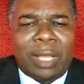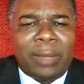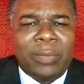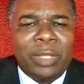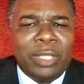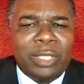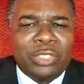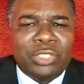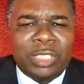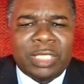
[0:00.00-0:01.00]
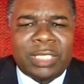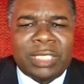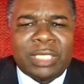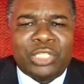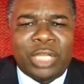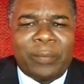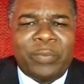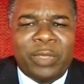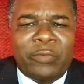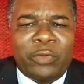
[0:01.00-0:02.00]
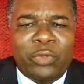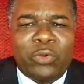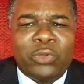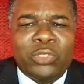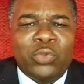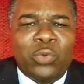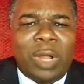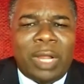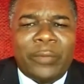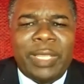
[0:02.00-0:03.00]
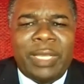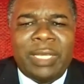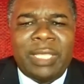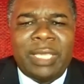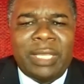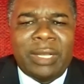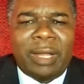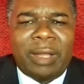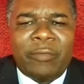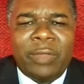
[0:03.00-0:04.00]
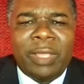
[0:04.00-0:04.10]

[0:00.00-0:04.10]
Um, Jesus is a champion for those who are in need of